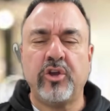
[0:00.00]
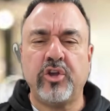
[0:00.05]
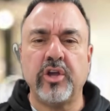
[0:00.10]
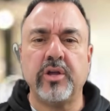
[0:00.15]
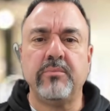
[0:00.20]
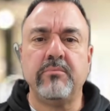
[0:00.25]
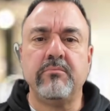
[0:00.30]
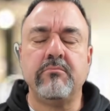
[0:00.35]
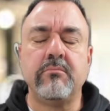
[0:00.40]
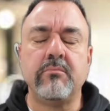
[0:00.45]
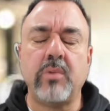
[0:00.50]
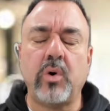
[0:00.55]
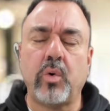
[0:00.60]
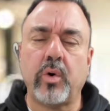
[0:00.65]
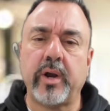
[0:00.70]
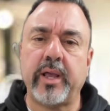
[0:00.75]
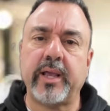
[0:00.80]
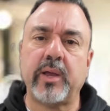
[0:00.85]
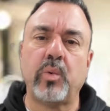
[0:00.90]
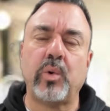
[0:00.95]
Good
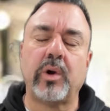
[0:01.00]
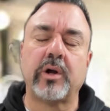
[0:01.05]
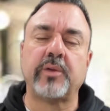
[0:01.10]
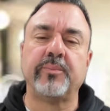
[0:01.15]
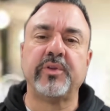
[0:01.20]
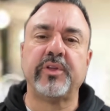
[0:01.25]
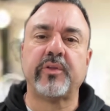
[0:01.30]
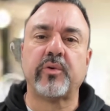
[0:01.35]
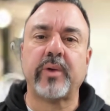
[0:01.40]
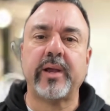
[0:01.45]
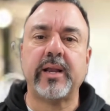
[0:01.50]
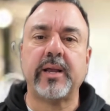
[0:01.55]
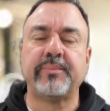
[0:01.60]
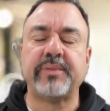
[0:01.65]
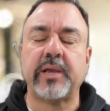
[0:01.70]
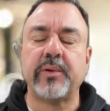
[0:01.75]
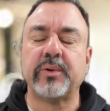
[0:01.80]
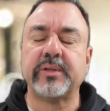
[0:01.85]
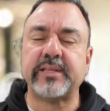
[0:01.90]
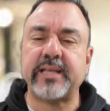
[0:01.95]
morning and welcome to the Rate
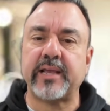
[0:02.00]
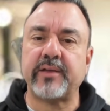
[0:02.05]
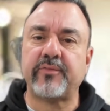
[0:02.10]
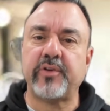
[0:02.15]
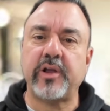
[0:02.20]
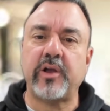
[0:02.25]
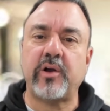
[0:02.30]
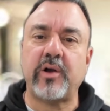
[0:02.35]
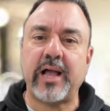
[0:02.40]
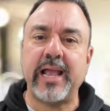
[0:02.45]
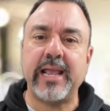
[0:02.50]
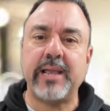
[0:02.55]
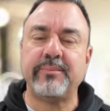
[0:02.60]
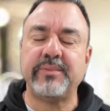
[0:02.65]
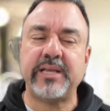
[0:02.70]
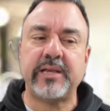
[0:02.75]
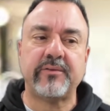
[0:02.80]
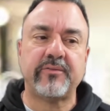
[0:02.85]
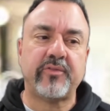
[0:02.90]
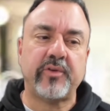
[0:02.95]
Update with Dan Frio. I am
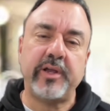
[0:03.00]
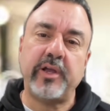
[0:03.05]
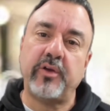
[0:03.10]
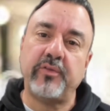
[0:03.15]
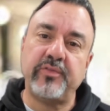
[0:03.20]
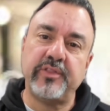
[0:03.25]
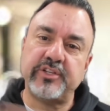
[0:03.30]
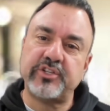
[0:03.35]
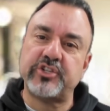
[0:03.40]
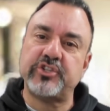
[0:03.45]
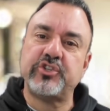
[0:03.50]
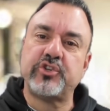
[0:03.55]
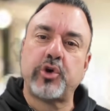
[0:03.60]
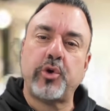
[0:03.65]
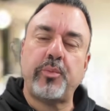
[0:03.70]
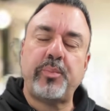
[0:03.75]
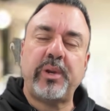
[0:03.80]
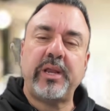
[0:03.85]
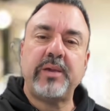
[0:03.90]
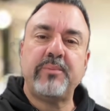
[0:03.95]
Dan Frio and this is your
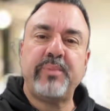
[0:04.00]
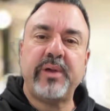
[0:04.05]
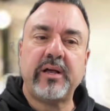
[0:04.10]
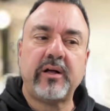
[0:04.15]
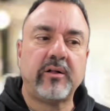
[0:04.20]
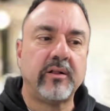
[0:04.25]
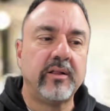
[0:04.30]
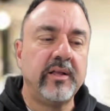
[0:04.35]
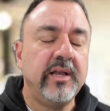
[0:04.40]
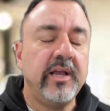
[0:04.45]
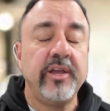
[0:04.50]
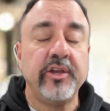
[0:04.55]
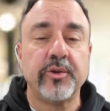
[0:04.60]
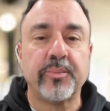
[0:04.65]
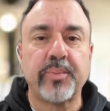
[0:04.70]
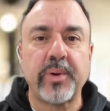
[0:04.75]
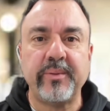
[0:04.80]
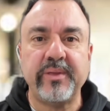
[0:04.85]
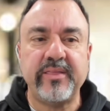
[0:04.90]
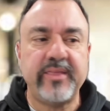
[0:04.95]
opening bell. You're
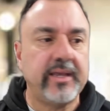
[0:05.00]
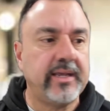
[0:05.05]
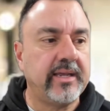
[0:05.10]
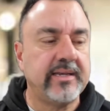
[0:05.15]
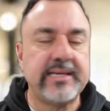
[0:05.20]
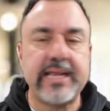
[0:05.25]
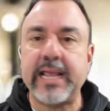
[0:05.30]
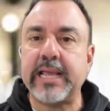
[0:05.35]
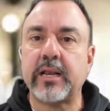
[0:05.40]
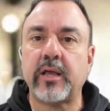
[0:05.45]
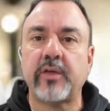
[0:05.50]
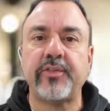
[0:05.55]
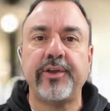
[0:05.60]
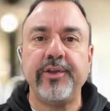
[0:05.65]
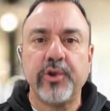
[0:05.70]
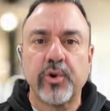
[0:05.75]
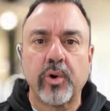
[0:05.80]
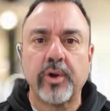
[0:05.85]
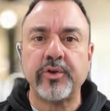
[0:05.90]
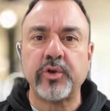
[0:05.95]
probably thinking, Dan, I thought
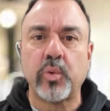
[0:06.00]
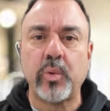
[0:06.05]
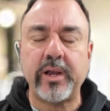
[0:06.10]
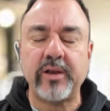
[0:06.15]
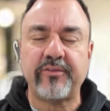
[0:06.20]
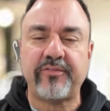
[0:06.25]
you were on your way to